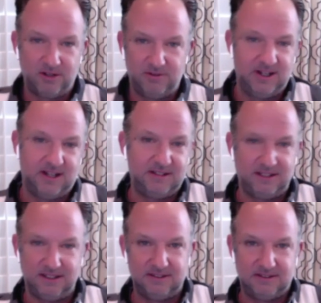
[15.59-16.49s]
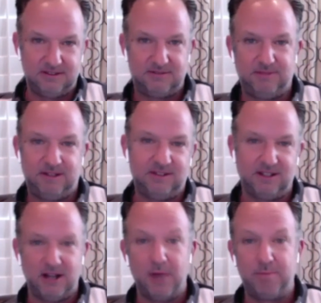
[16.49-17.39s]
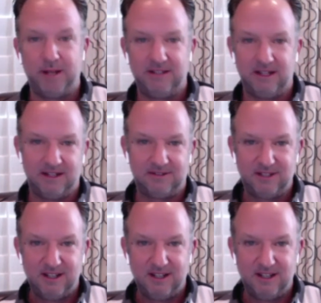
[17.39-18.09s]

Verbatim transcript: COVID 19 has just basically upended us